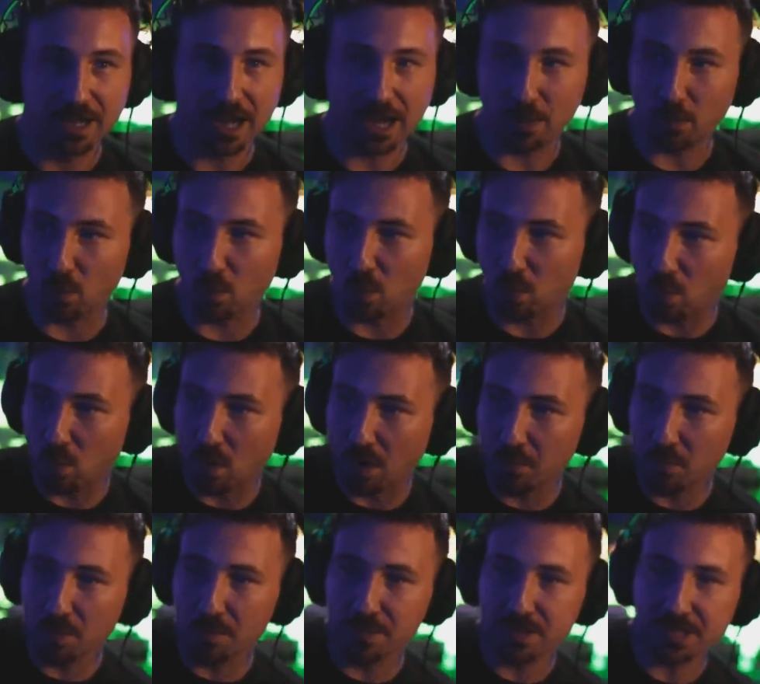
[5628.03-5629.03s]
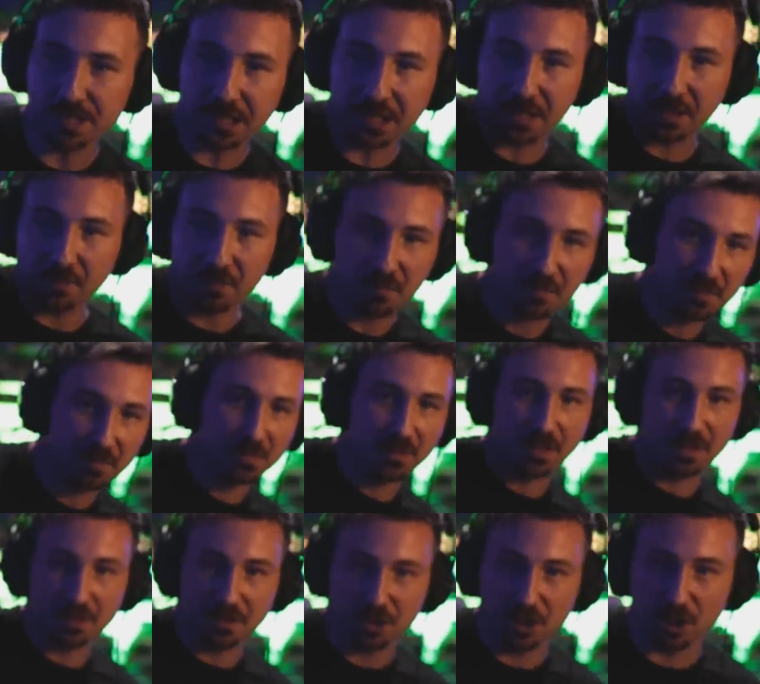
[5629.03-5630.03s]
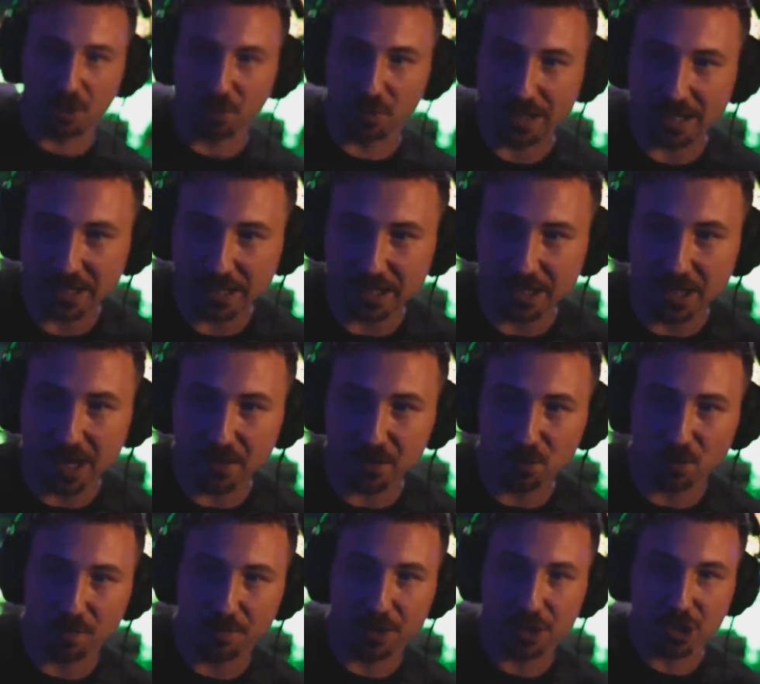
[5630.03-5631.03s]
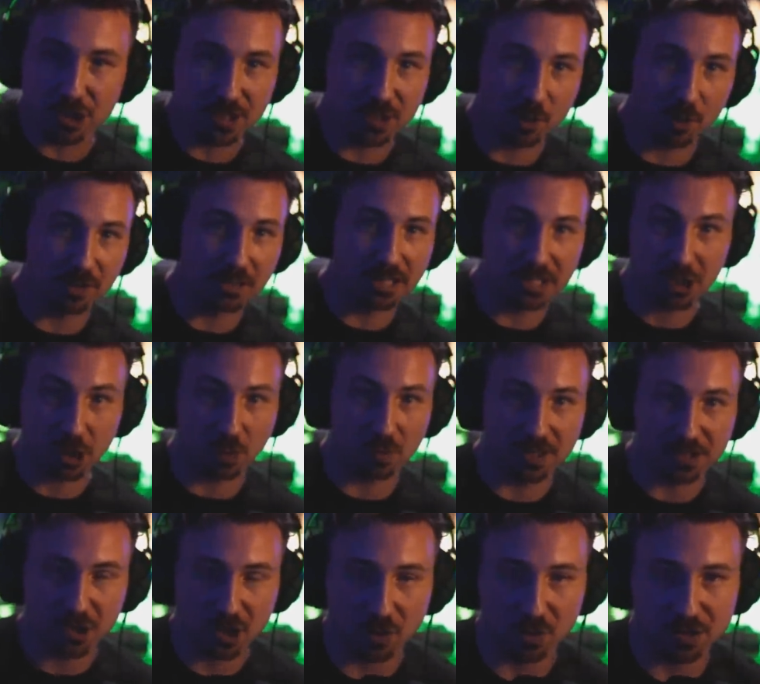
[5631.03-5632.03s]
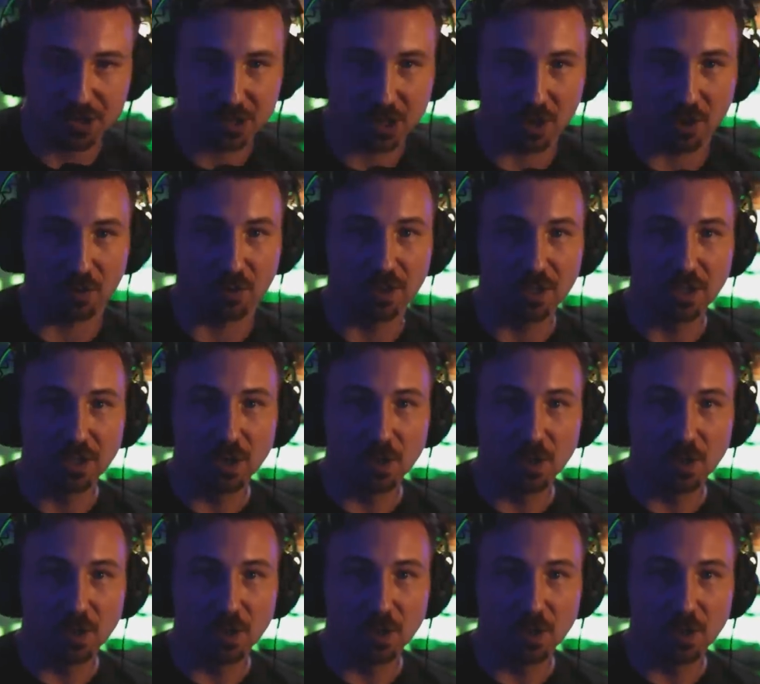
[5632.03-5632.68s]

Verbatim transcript: And one woman's like, you know, getting another woman, and she's going, let's go, let's go, let's go.